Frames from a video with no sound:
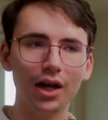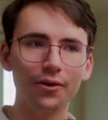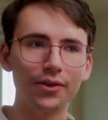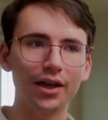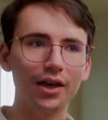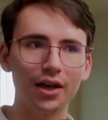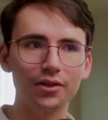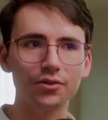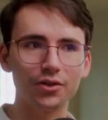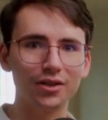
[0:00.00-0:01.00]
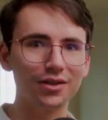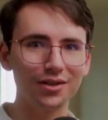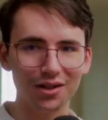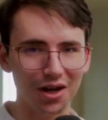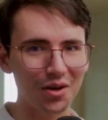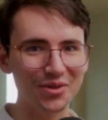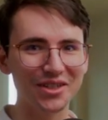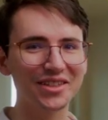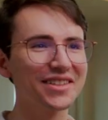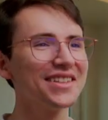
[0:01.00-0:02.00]
have that extra
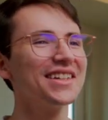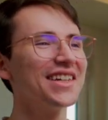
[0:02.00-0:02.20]
option.